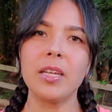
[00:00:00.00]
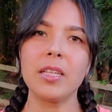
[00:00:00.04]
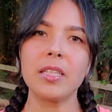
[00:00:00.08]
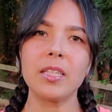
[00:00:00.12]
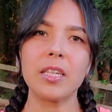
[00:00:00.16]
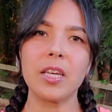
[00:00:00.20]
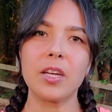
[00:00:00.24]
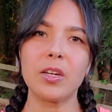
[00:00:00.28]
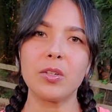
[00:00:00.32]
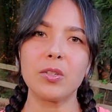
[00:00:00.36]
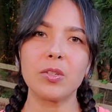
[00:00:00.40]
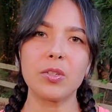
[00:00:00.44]

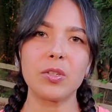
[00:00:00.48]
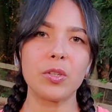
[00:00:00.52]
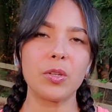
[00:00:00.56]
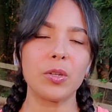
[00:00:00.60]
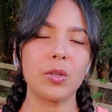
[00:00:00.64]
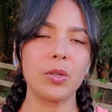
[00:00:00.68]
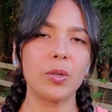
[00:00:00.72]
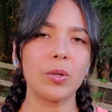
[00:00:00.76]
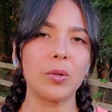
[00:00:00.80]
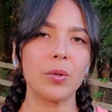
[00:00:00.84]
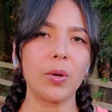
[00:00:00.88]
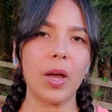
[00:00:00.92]
tells
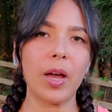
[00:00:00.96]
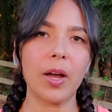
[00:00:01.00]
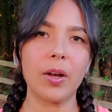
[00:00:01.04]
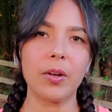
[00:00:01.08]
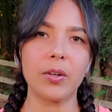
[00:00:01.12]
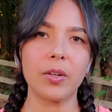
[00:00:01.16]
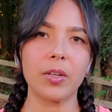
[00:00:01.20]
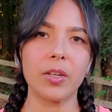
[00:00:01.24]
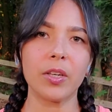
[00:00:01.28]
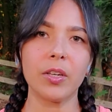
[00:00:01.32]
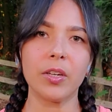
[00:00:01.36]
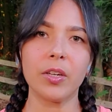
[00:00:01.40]
you how
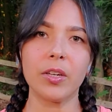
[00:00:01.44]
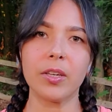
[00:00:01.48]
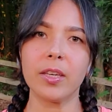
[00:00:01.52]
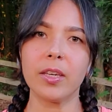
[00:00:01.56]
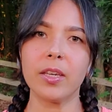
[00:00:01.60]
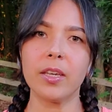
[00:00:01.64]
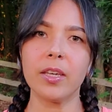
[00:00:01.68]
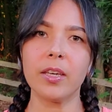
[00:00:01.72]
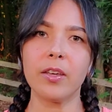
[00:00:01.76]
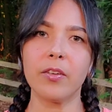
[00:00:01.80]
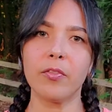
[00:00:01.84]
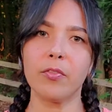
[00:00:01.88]
to cook
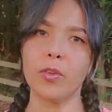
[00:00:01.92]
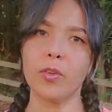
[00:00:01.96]
it if